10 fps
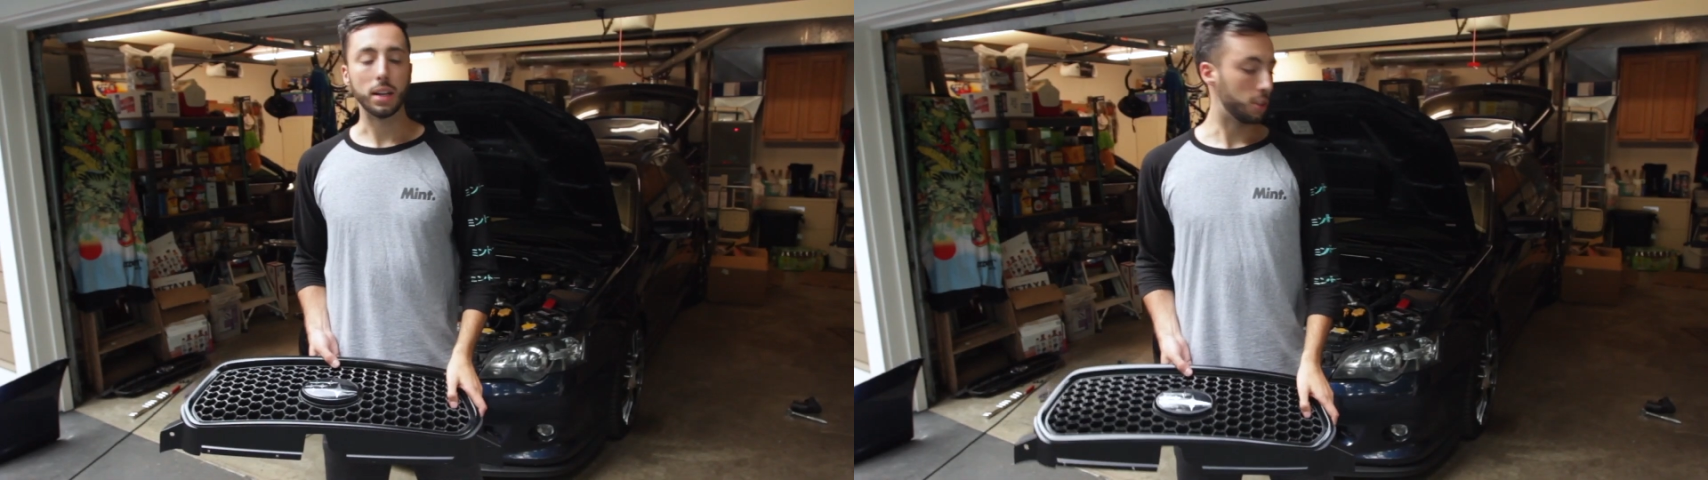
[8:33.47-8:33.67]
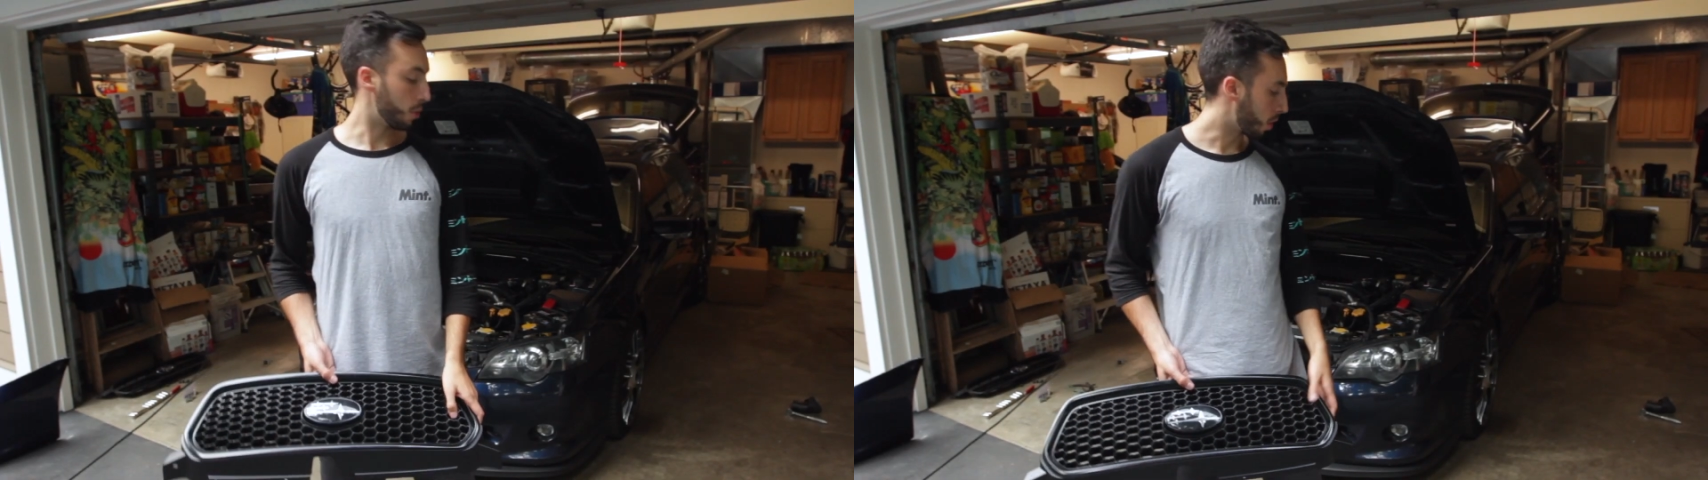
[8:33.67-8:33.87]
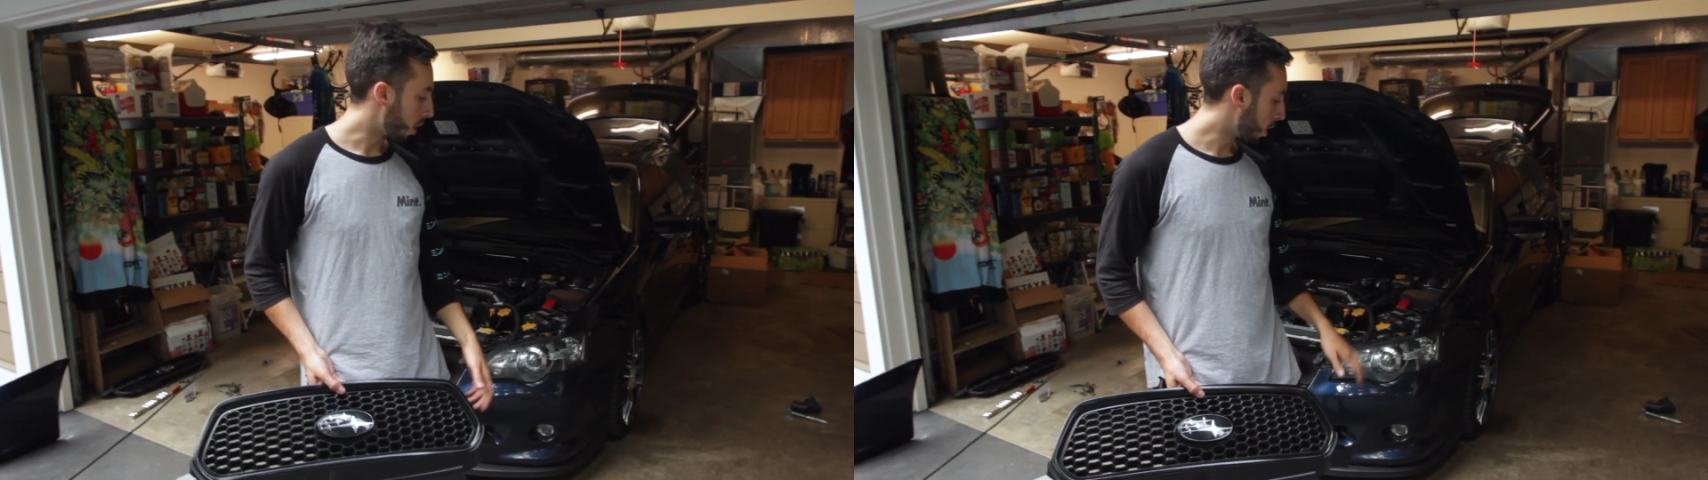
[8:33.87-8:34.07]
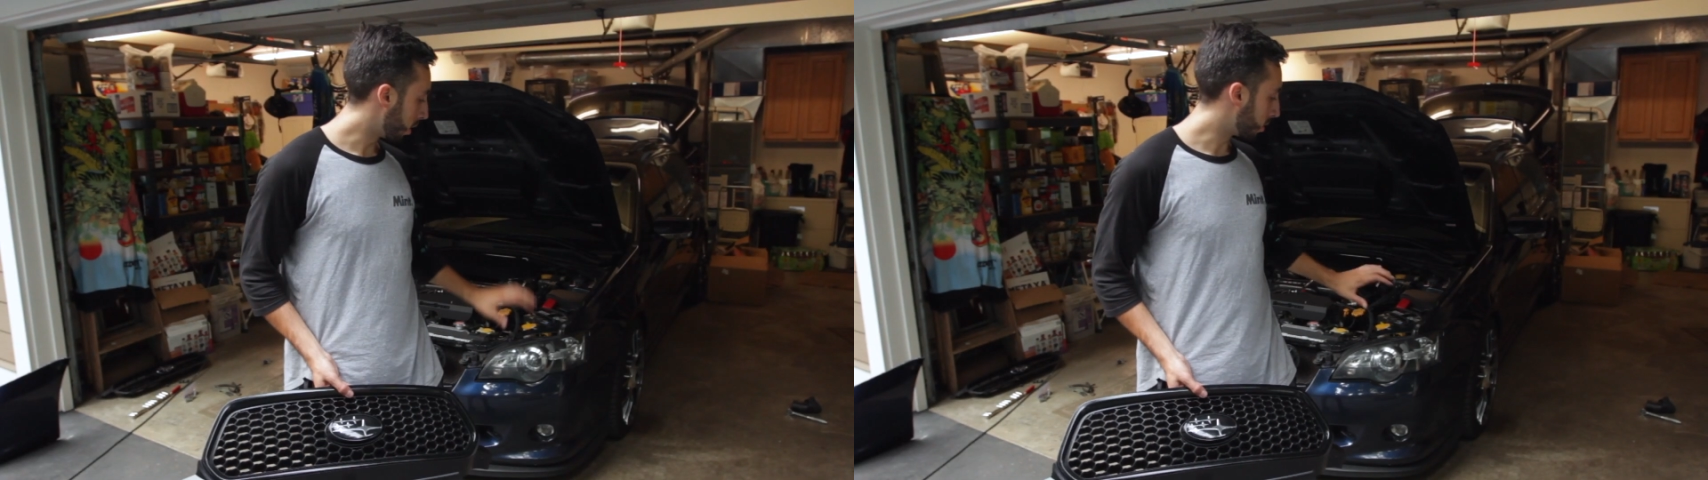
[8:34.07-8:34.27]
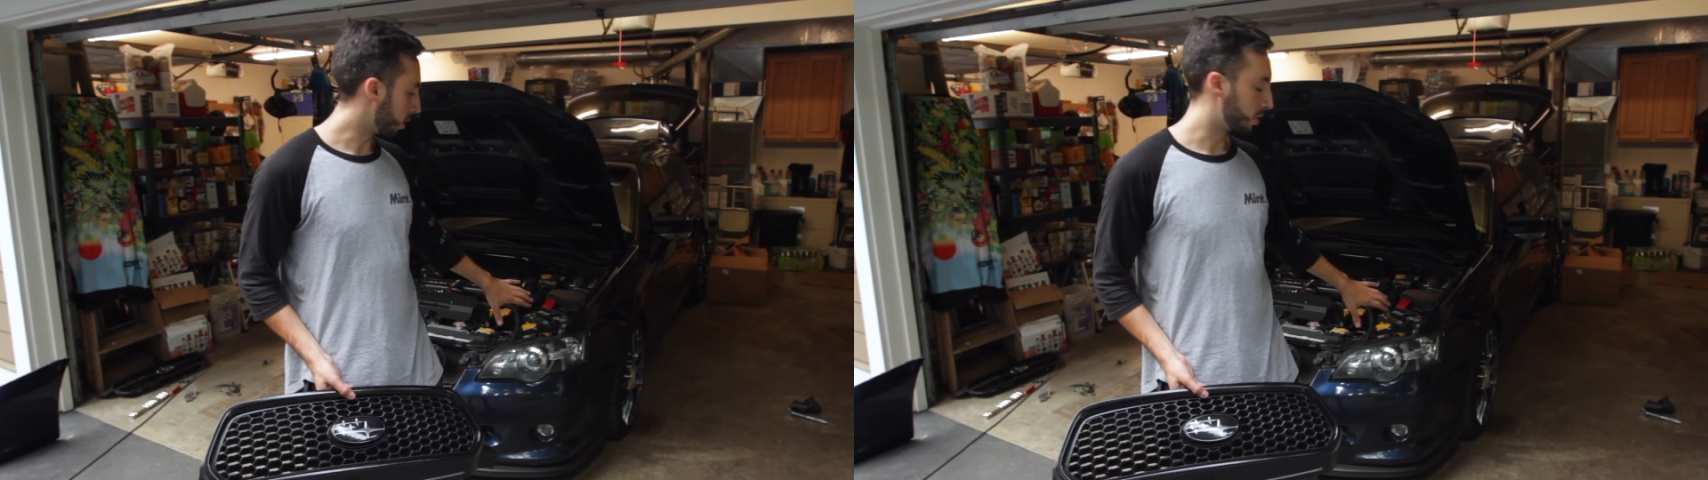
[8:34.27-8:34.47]
so the
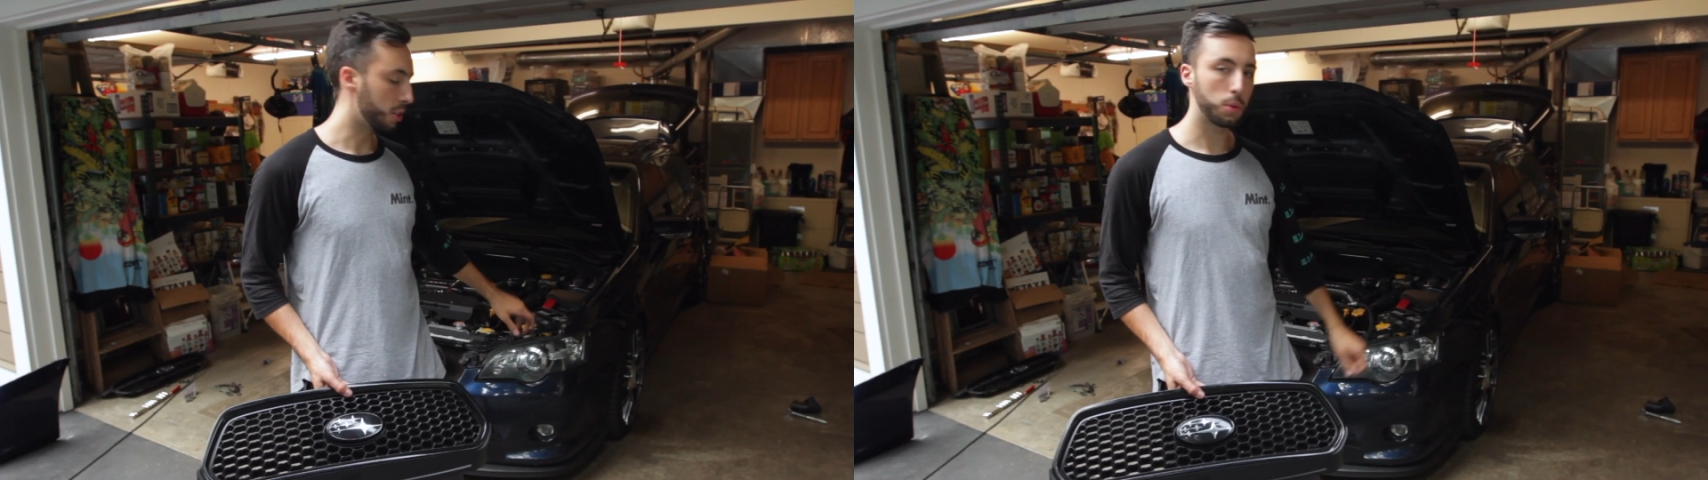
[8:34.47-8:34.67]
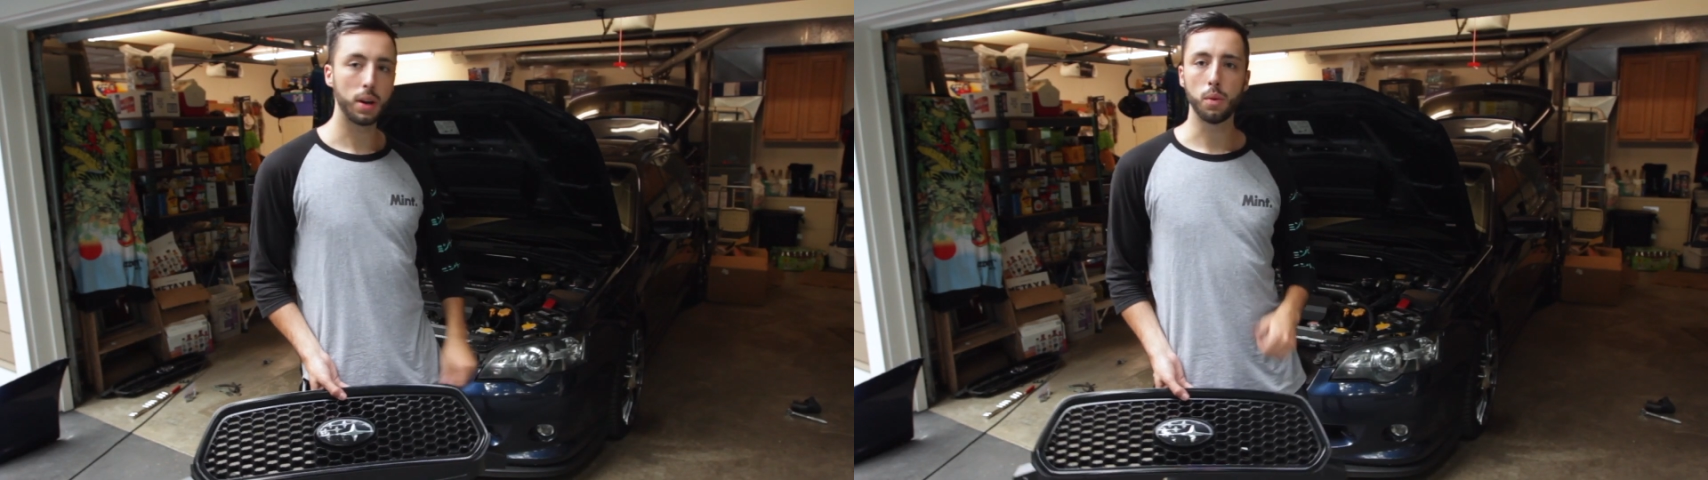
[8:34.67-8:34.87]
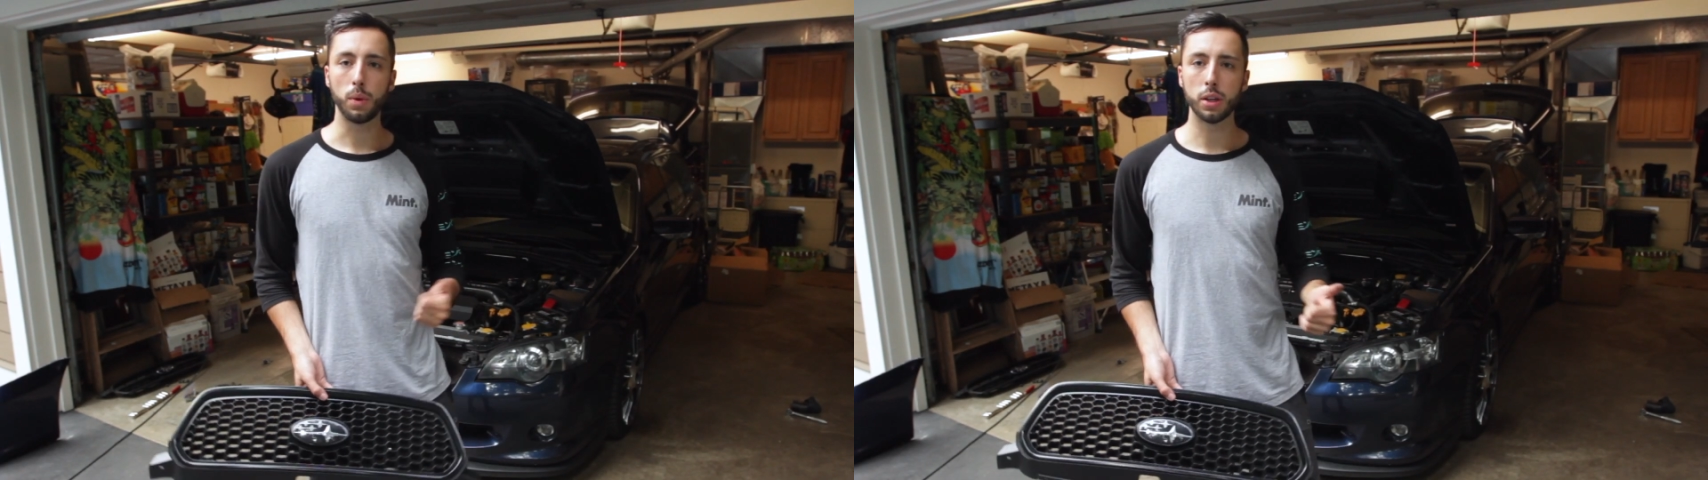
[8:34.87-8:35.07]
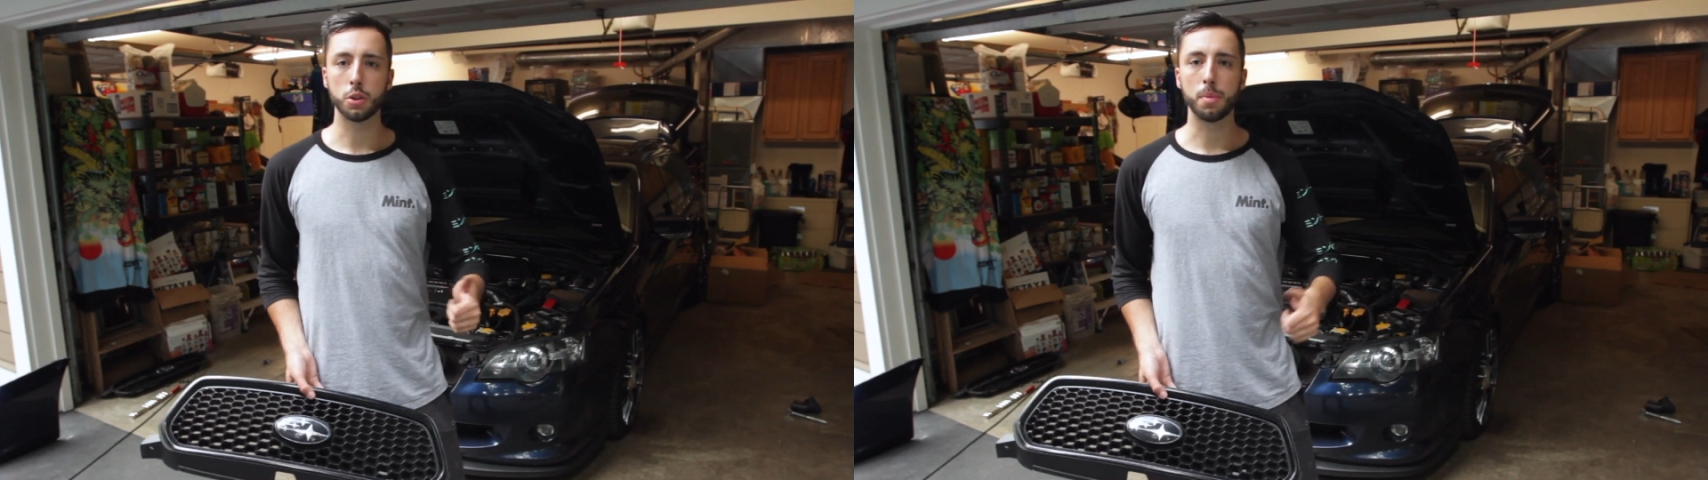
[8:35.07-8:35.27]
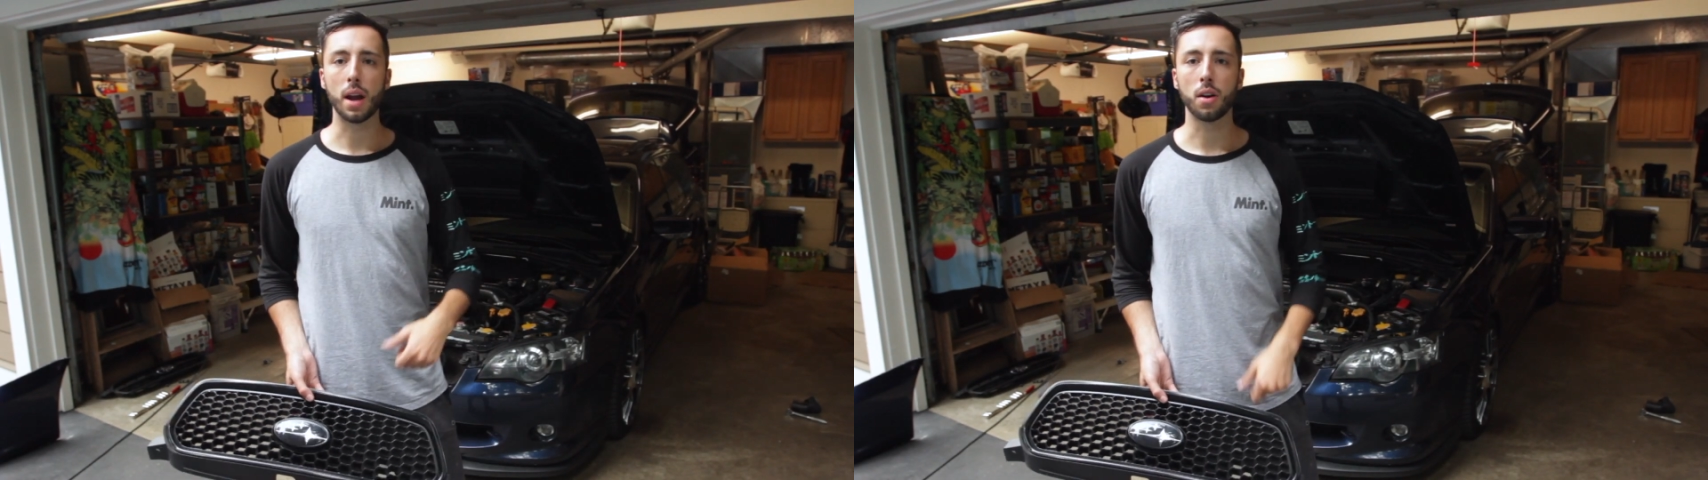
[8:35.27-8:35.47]
car is all situated,
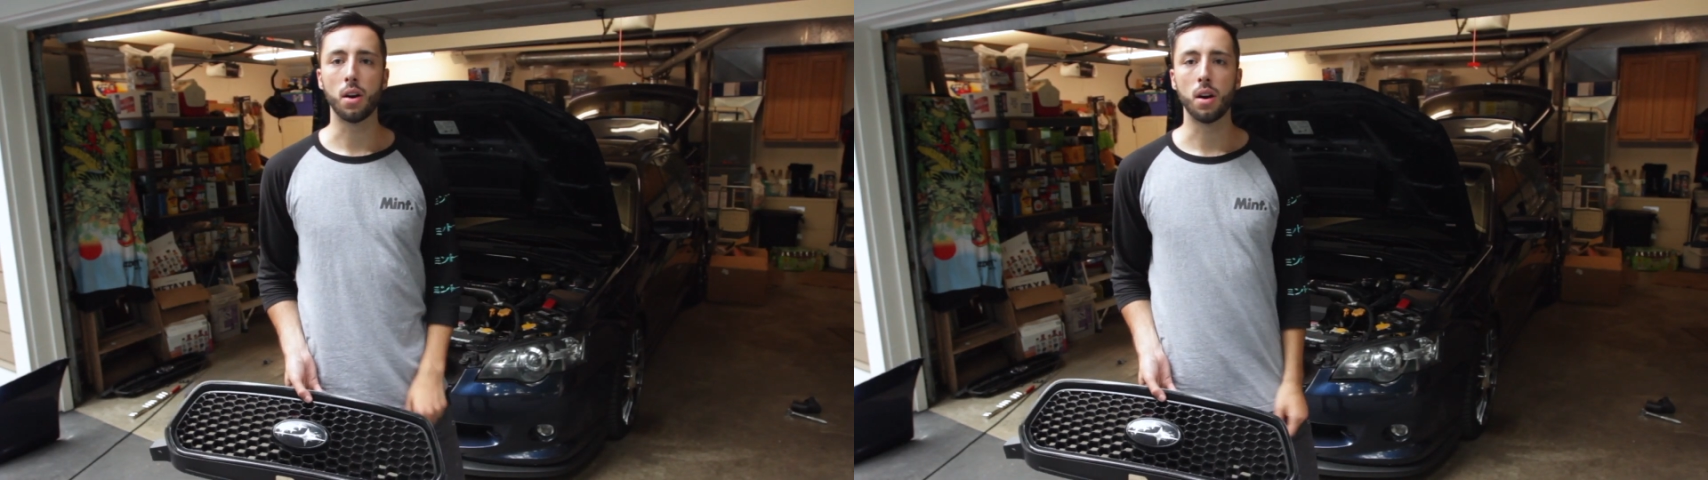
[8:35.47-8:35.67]
wheels are back